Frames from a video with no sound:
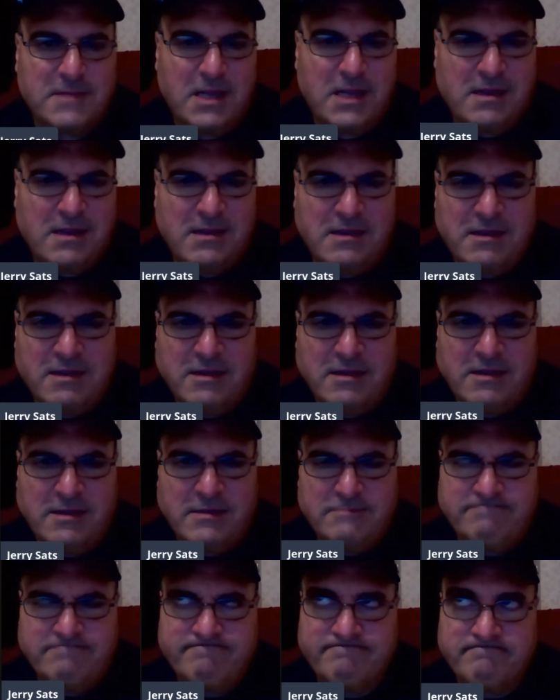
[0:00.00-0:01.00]

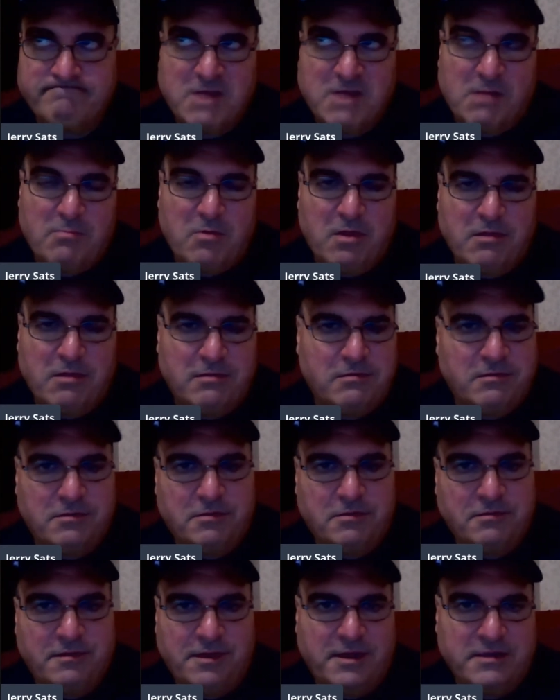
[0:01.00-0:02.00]
and a couple other
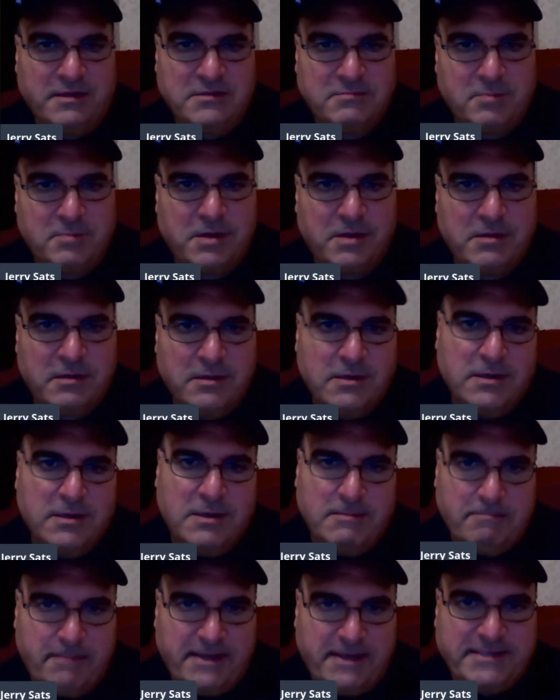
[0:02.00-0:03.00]
little things, but
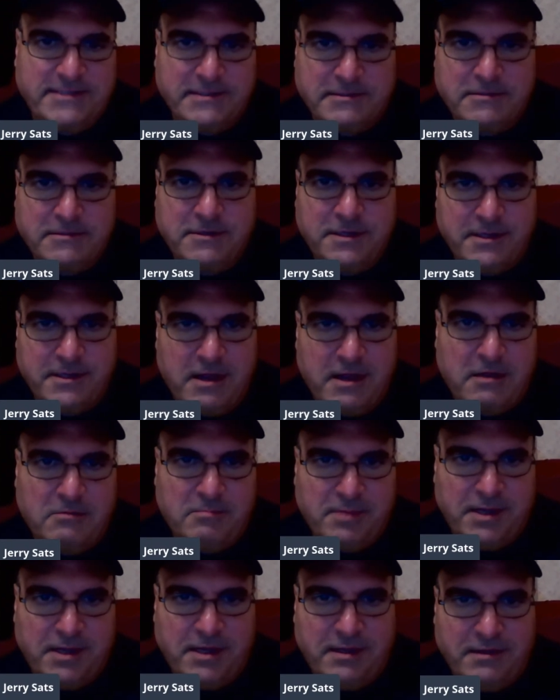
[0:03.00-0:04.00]
basically that'll
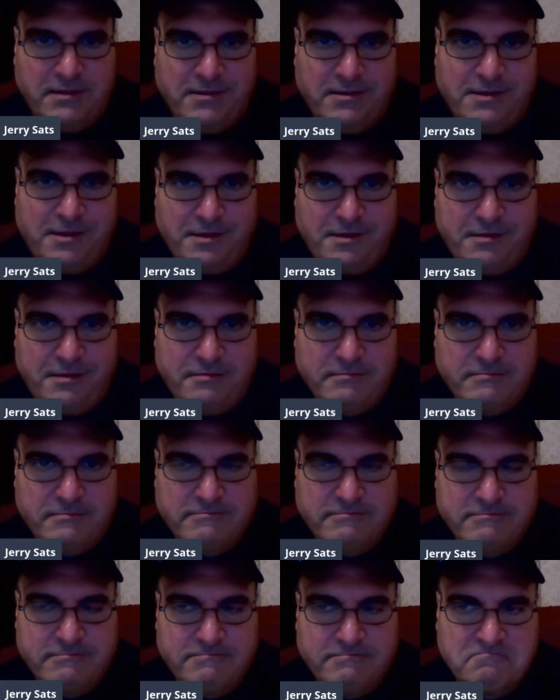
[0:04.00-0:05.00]
be the
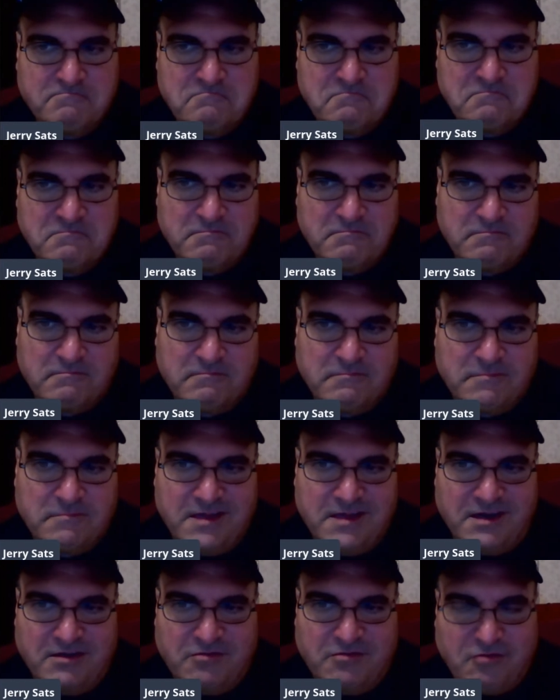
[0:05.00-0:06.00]

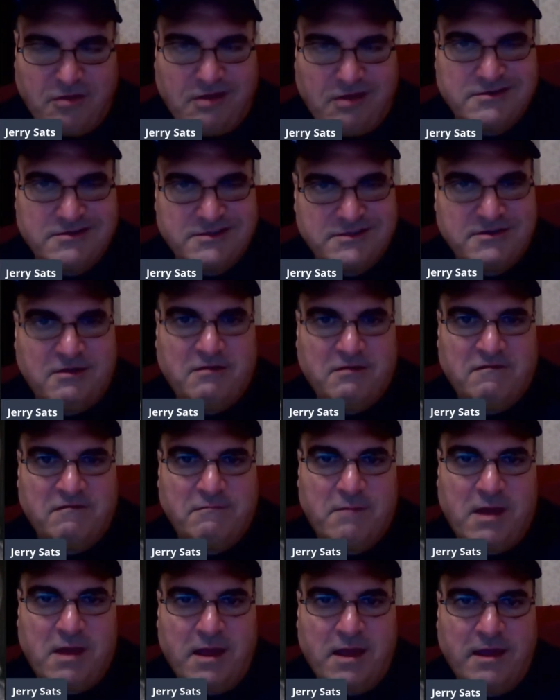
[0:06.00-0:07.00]
crux of
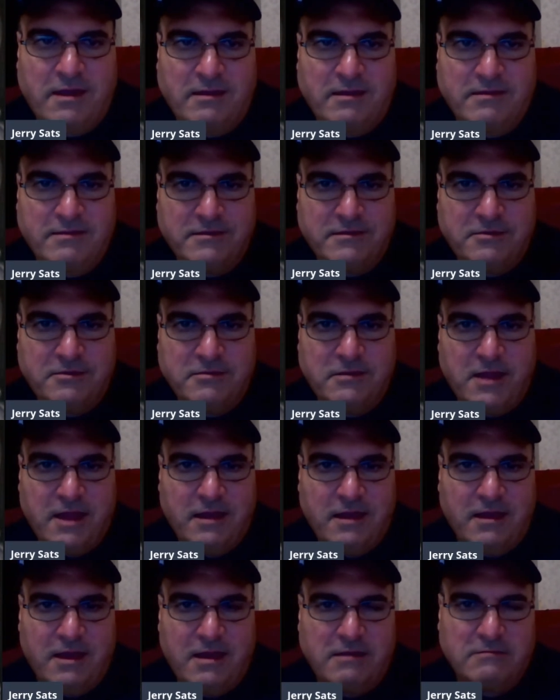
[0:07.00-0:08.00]
my little
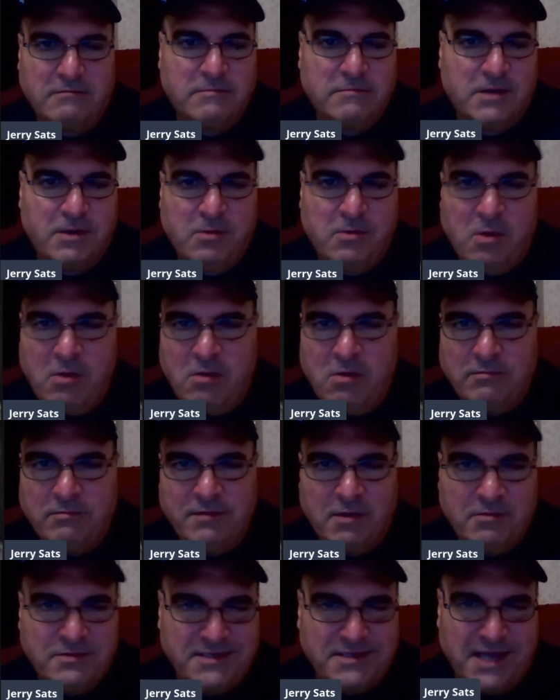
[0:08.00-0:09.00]
layout. No home,
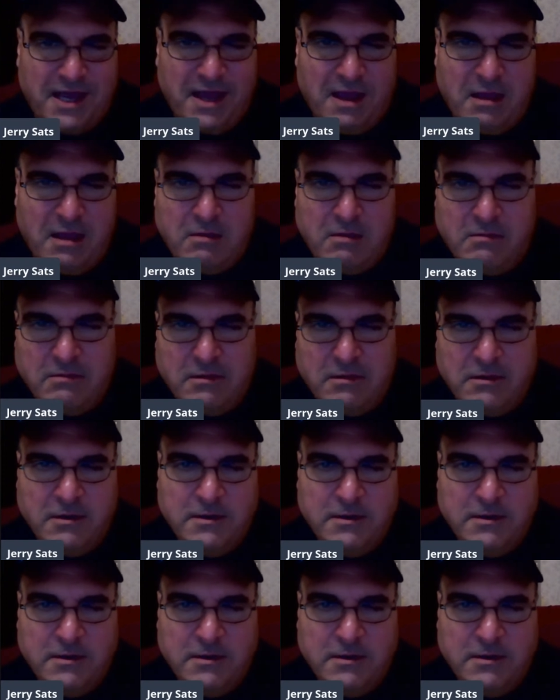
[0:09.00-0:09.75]
no town.